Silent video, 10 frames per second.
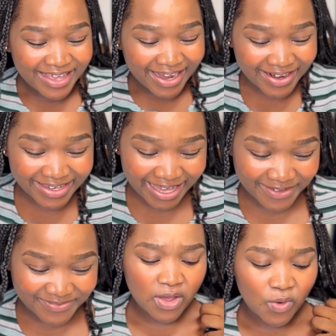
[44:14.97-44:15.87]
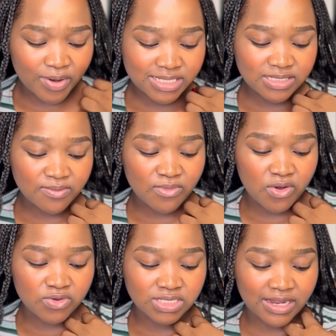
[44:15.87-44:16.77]
Okay, what is the
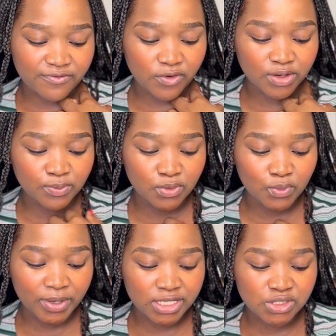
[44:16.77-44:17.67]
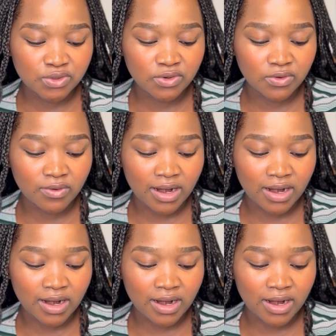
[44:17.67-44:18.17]
most affordable way to go